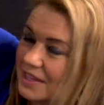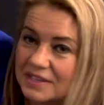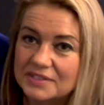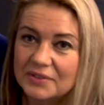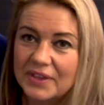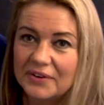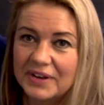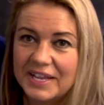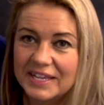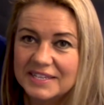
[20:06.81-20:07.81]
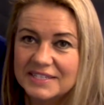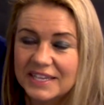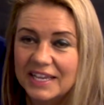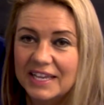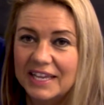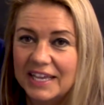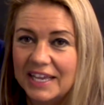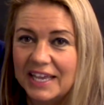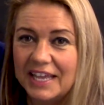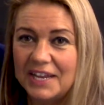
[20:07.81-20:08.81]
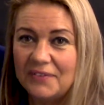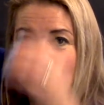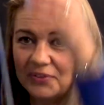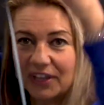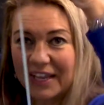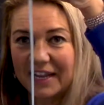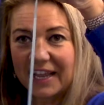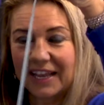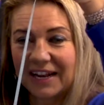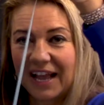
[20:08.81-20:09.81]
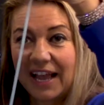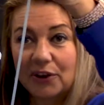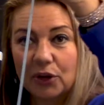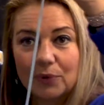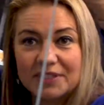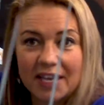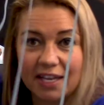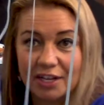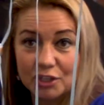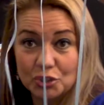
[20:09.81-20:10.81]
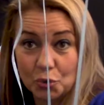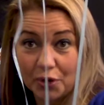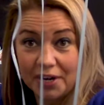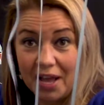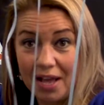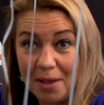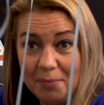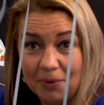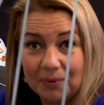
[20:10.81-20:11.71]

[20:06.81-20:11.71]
So there it is. And even if you can't hang it high, you can always hang it on a doorknob,